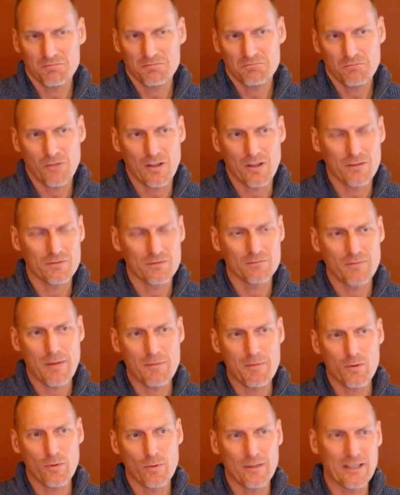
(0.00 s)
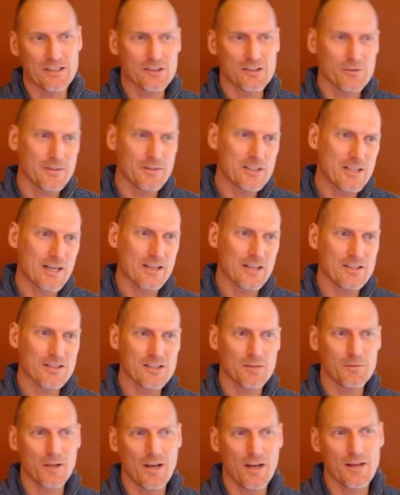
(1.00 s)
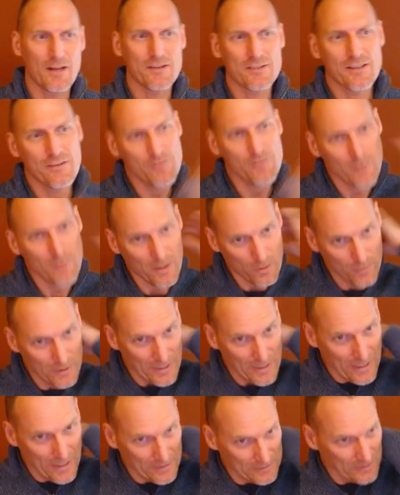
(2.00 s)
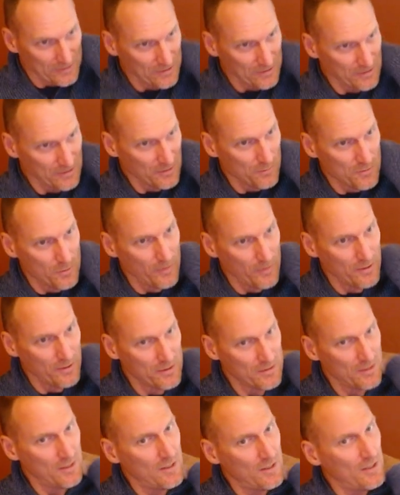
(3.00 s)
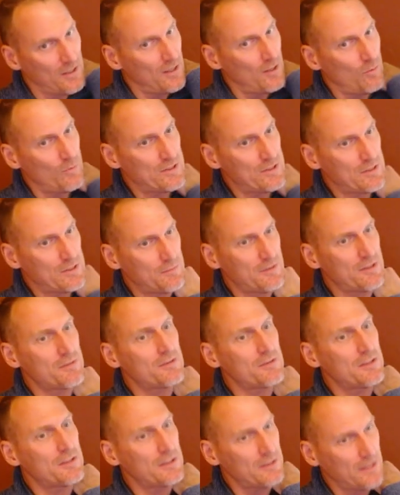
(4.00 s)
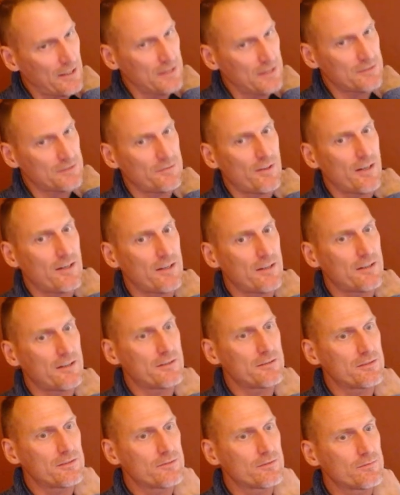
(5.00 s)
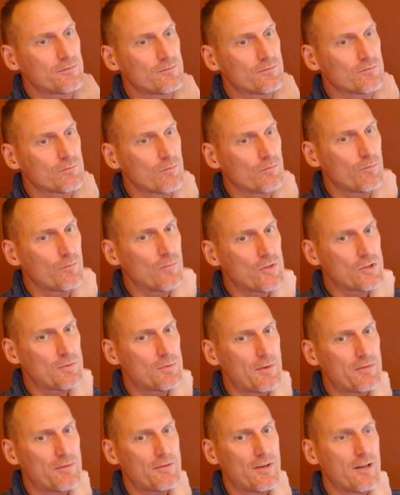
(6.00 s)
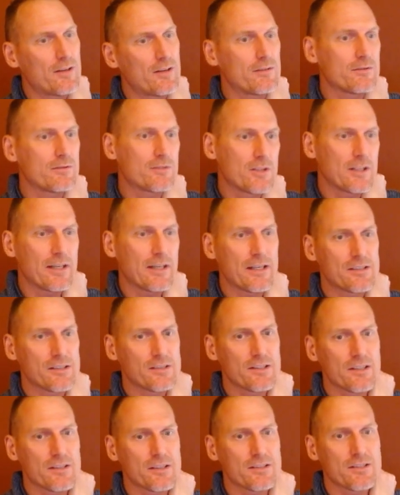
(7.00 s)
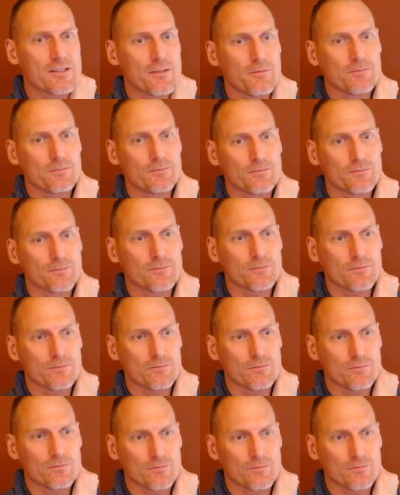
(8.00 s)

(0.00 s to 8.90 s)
well, maybe queen h3 check in some lines, gives my queen access to some squares. Bishop d3, h5, bishop f5, king h6, king